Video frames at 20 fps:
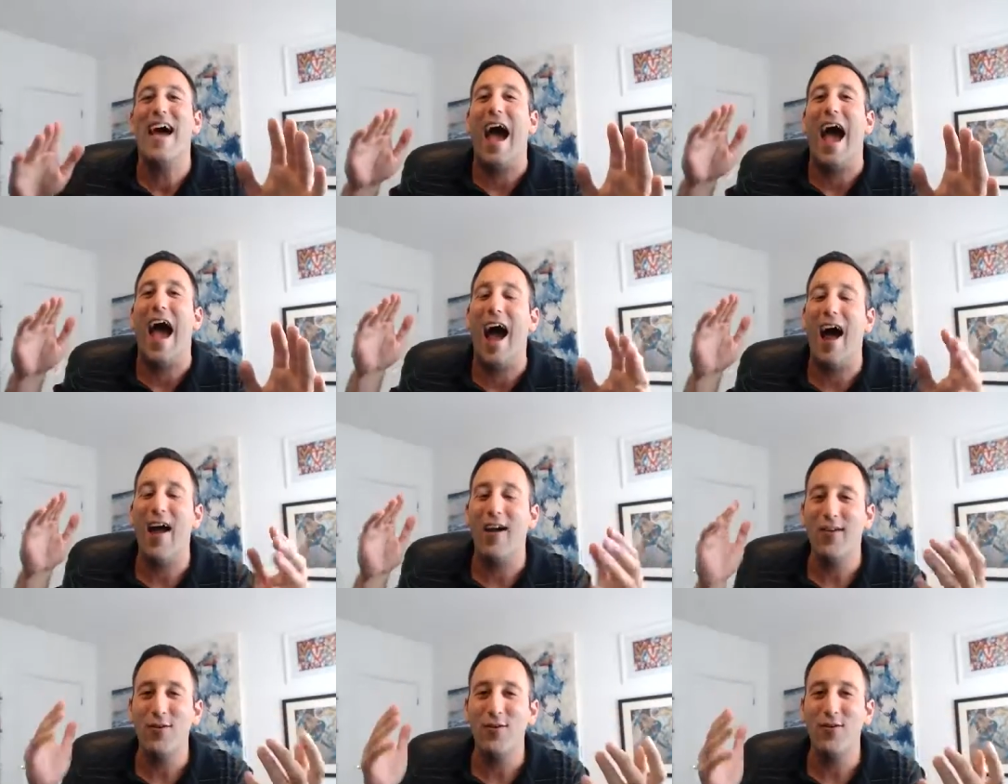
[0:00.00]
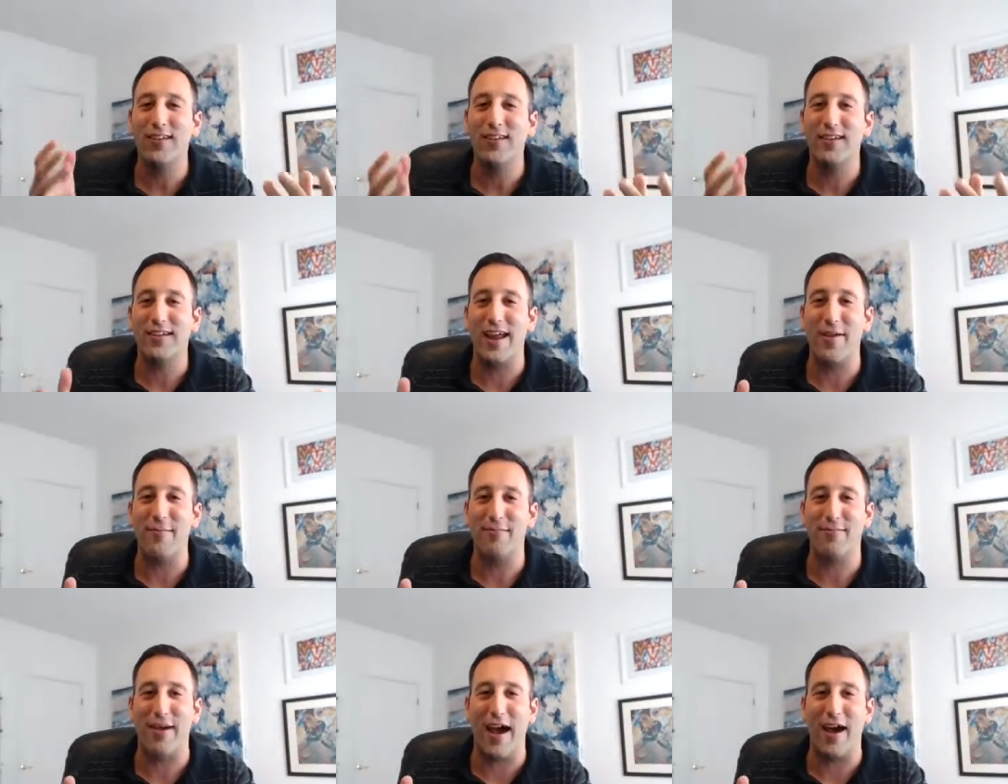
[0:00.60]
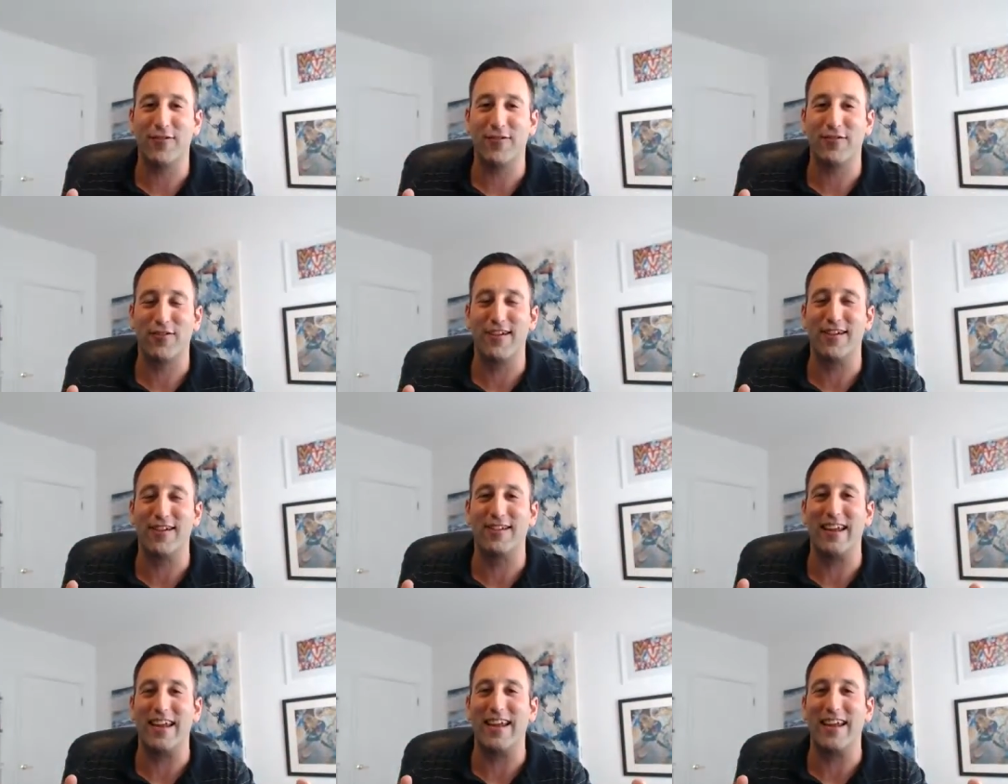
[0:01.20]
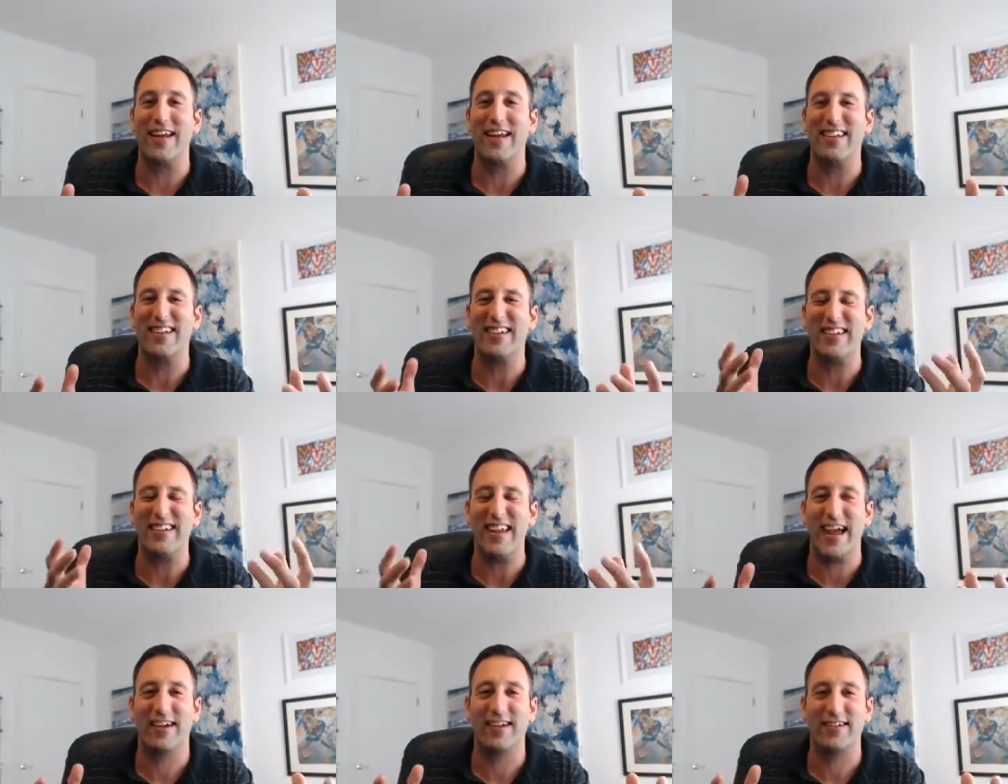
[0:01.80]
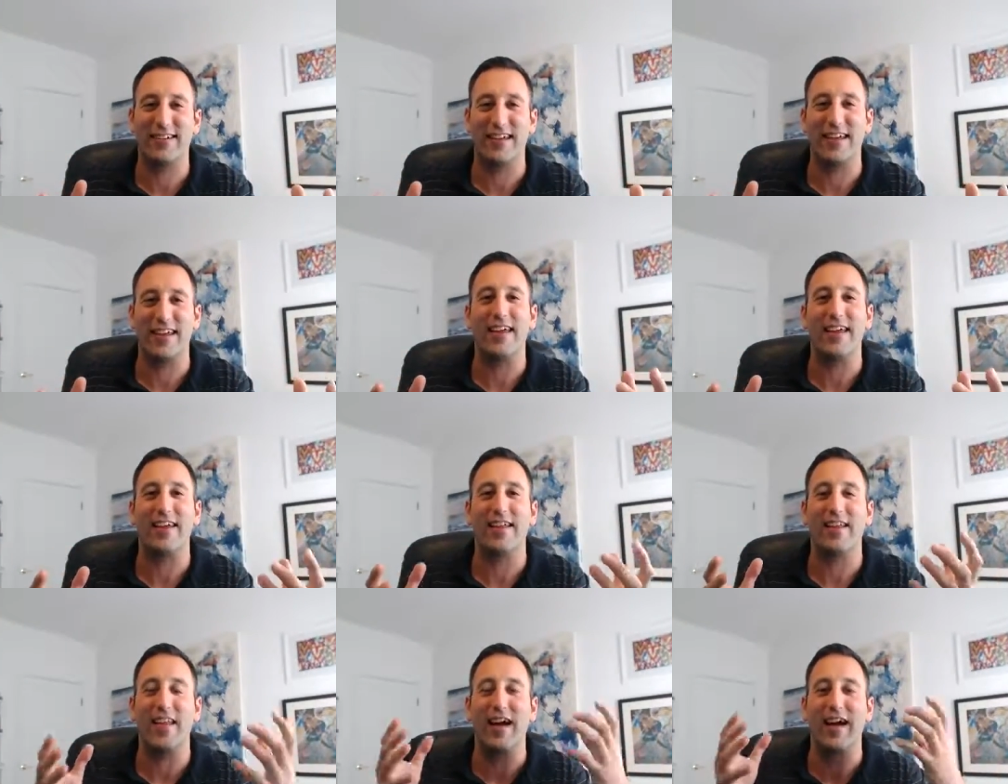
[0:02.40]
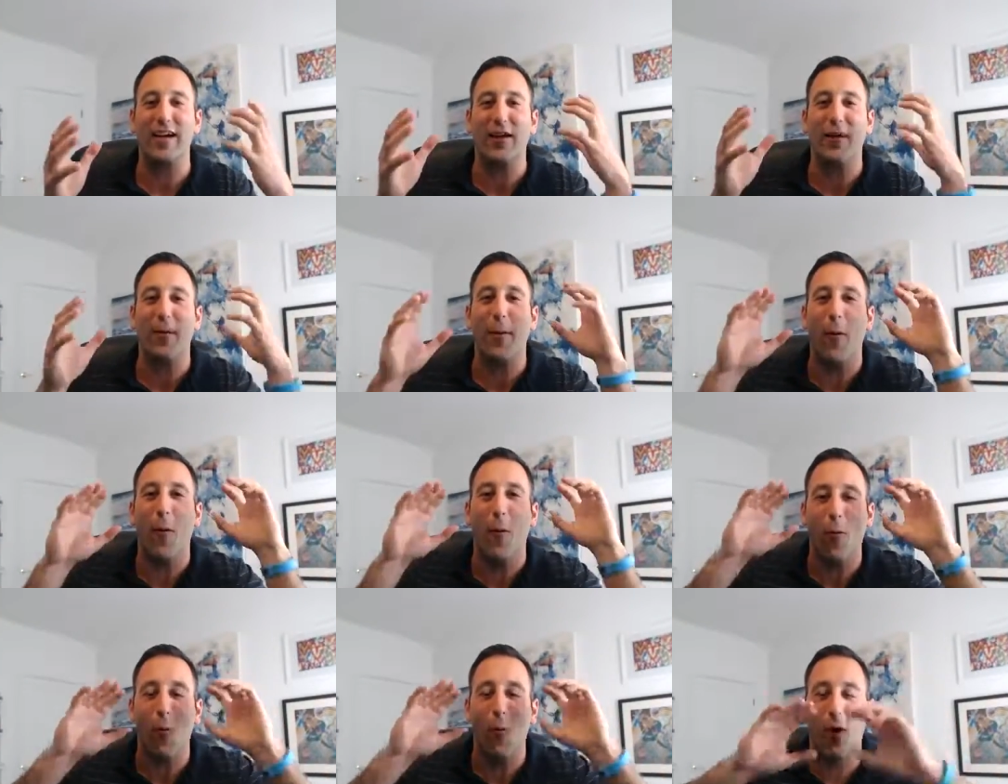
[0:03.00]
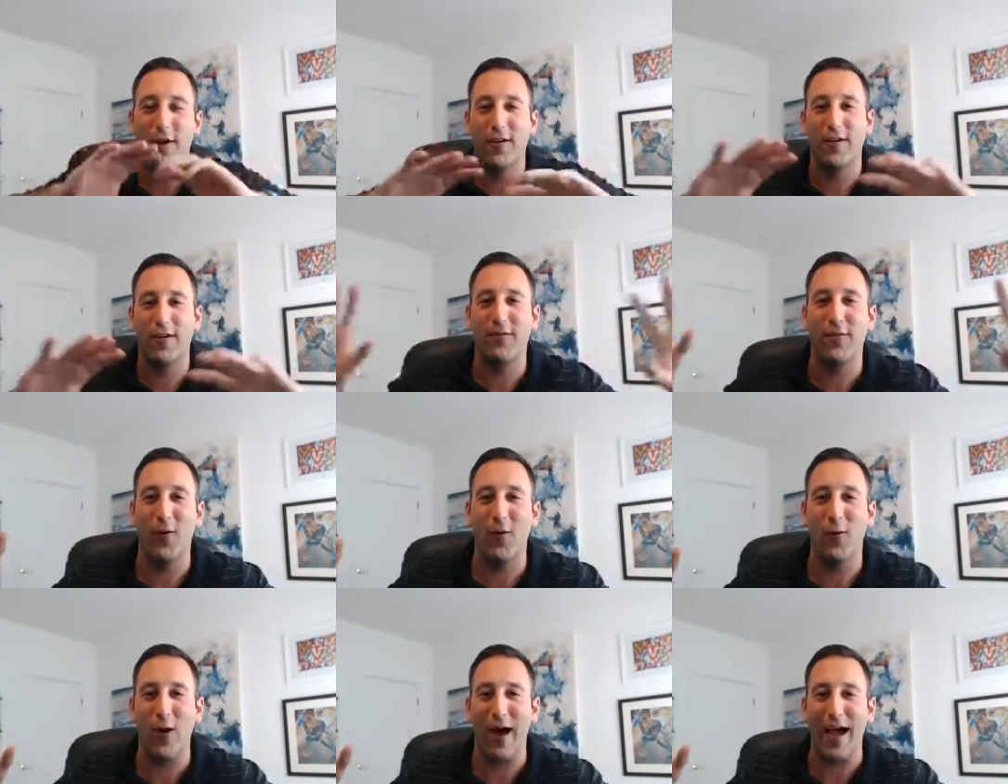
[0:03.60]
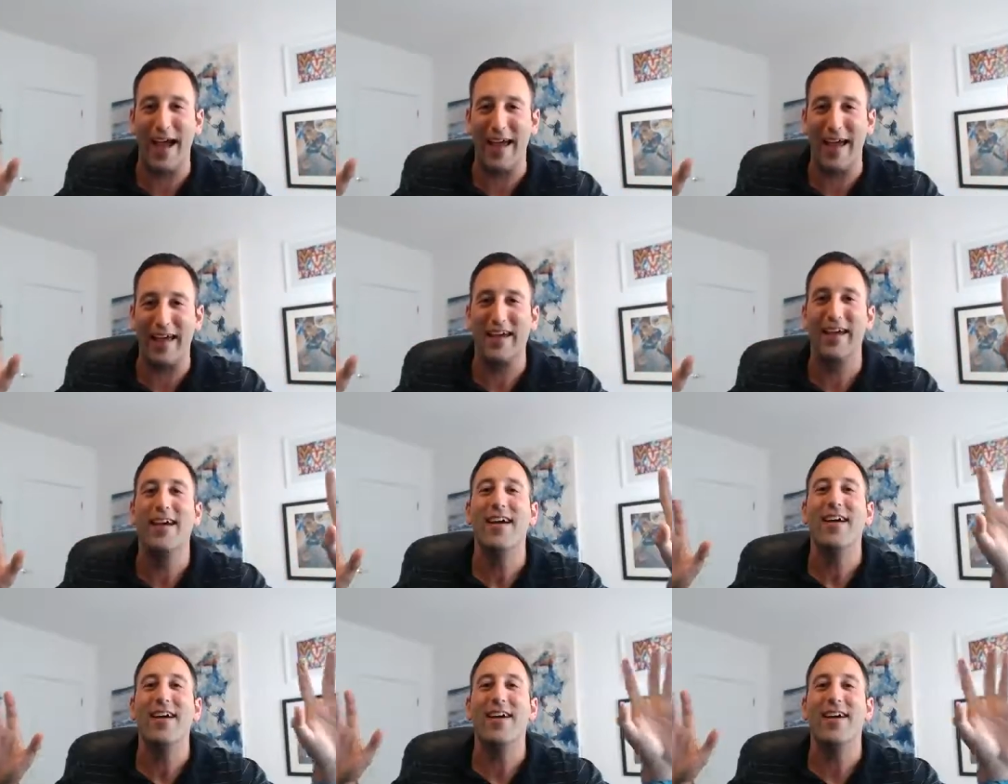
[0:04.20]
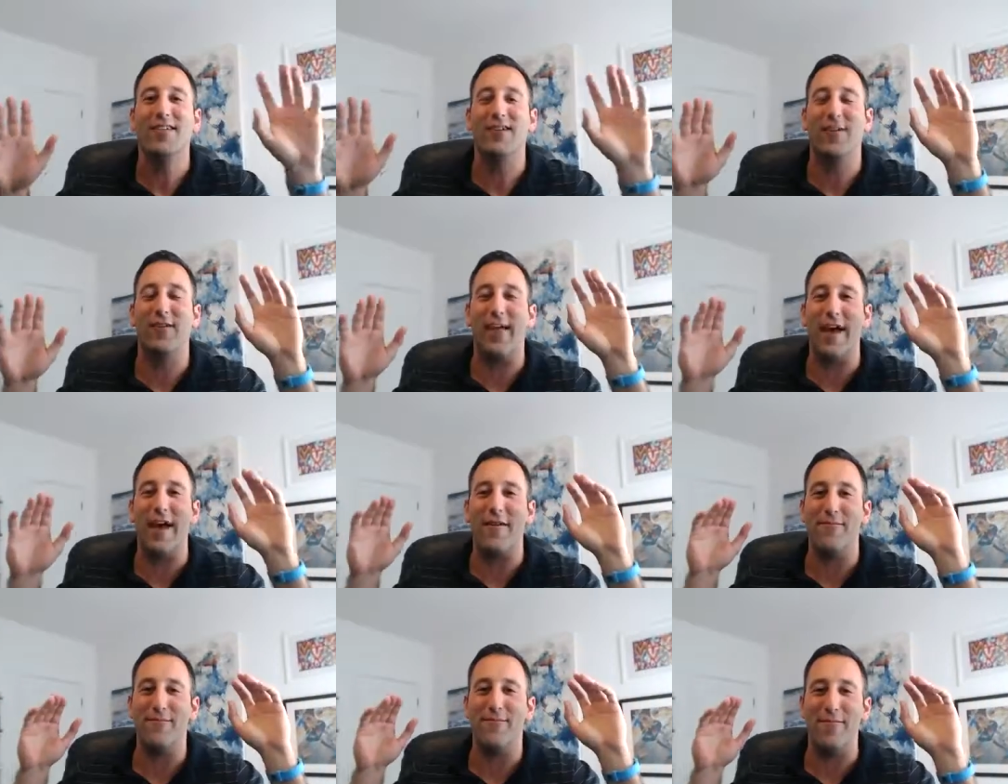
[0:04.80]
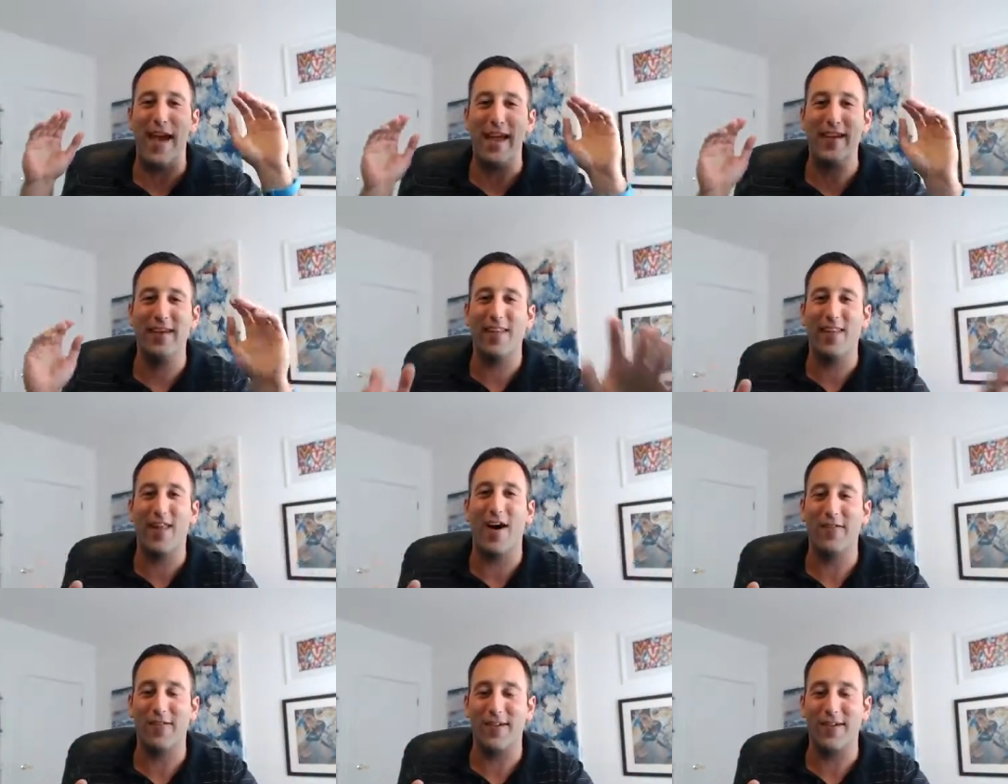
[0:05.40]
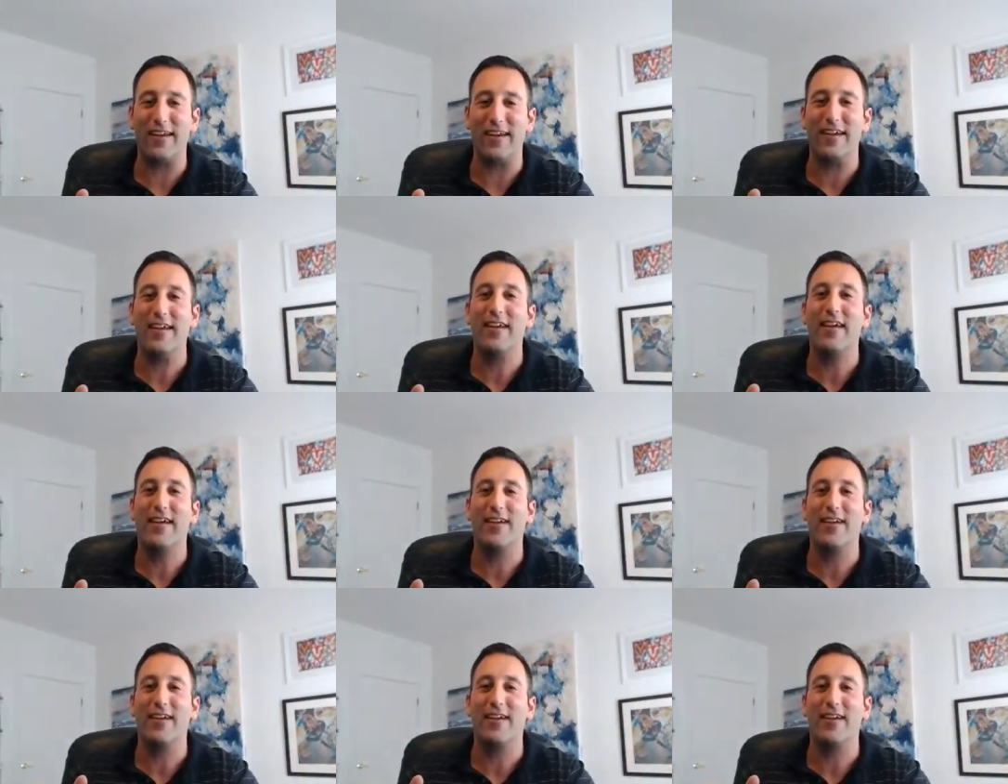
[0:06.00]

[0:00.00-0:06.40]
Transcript: How do you set boundaries in a sexy, like, wonderful way so that men love it,